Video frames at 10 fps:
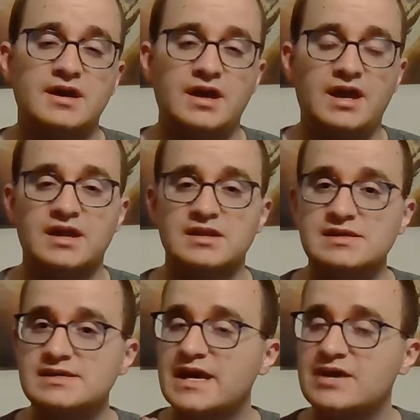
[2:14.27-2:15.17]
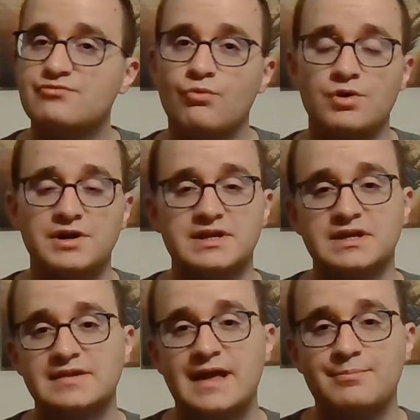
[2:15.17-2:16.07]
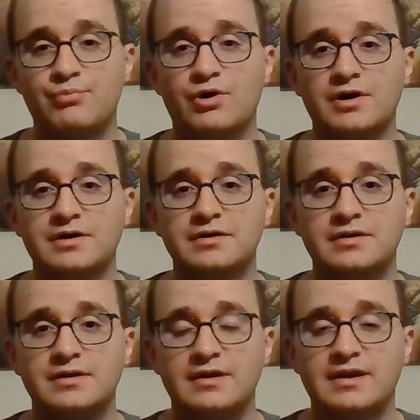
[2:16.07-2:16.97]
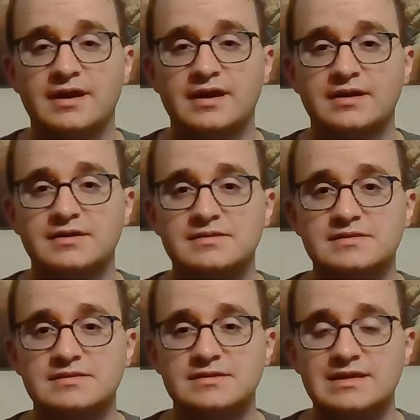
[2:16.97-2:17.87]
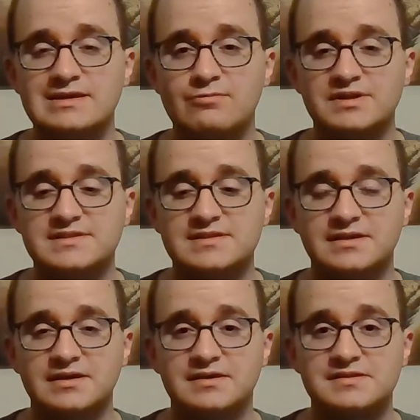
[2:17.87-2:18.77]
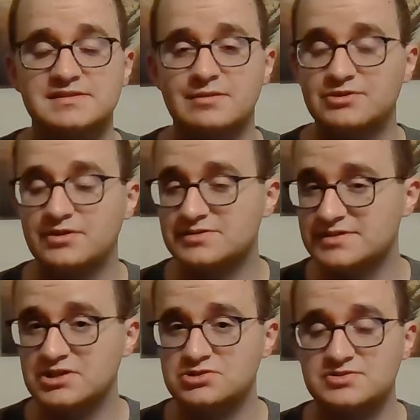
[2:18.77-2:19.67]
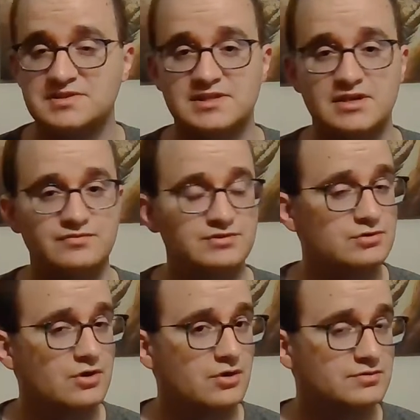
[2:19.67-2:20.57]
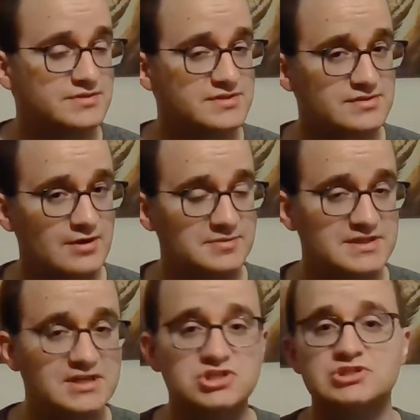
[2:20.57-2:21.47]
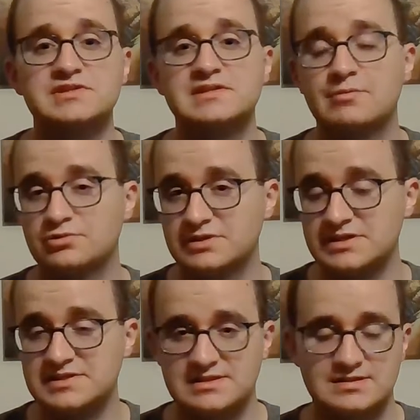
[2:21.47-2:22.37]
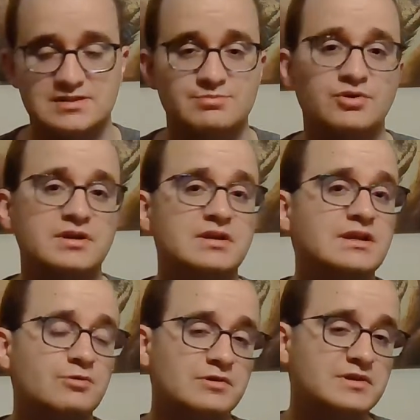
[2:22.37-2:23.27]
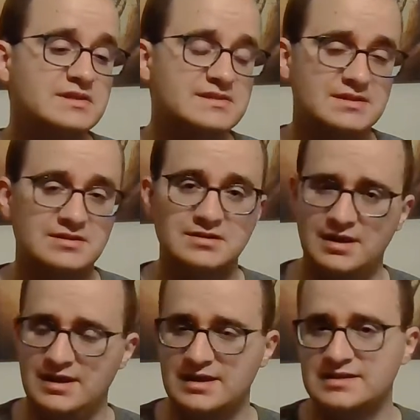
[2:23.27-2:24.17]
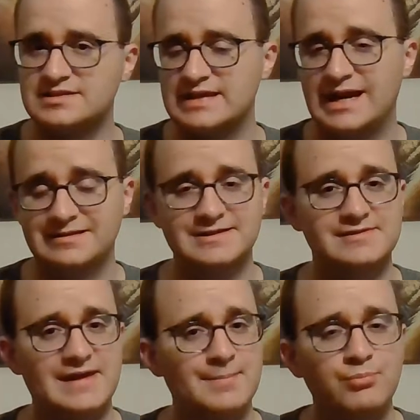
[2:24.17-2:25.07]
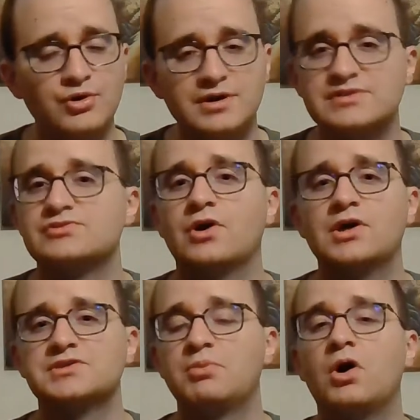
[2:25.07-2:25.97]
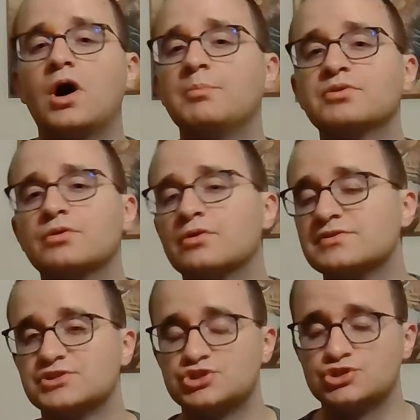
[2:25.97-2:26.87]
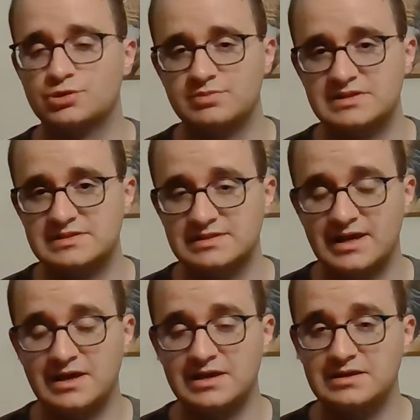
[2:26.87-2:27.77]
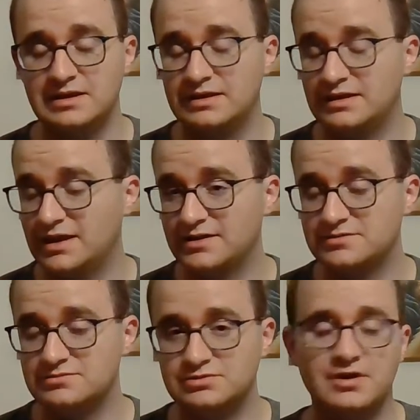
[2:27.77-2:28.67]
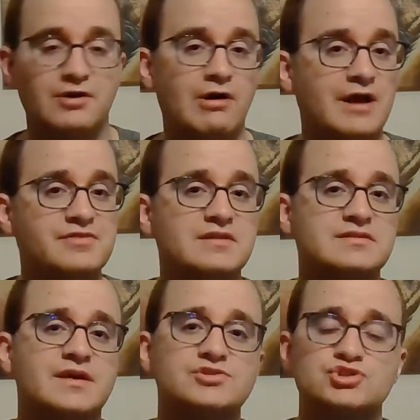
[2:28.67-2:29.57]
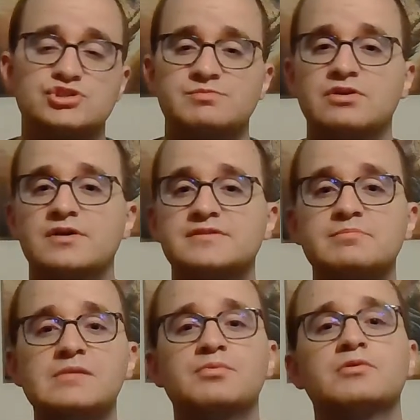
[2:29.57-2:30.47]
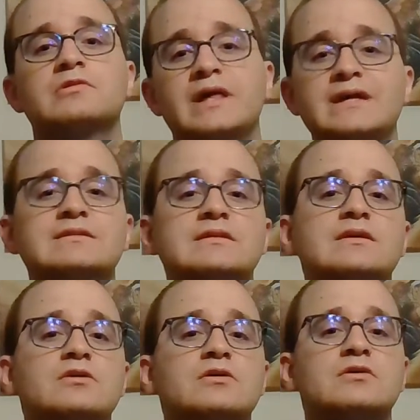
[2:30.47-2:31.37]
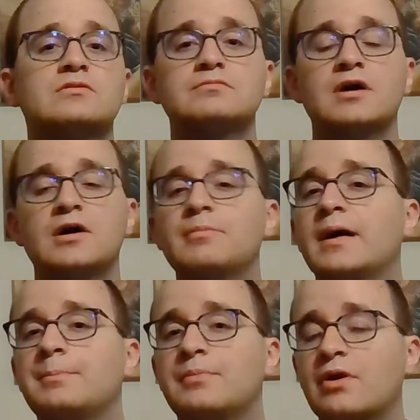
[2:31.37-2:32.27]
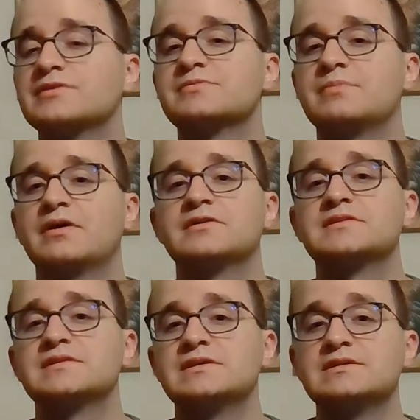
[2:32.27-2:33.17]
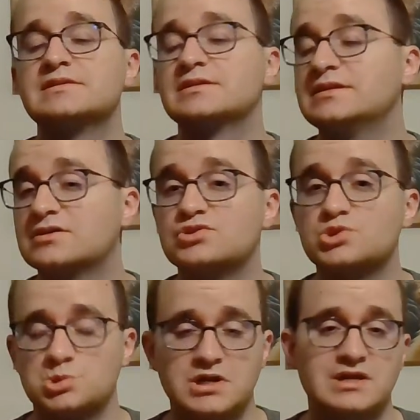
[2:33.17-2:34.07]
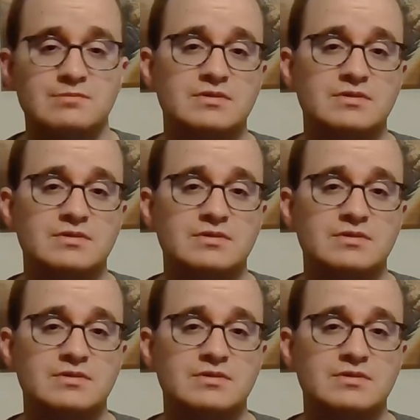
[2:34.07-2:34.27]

And he gave warning in that book. And he went to some of those teachers and said, If you don't stop teaching us, I'm releasing this book. And he released it. And sadly, that book is not as popular as it should be today. And, you know, I think that is just because people like to hear about prosperity to the extreme.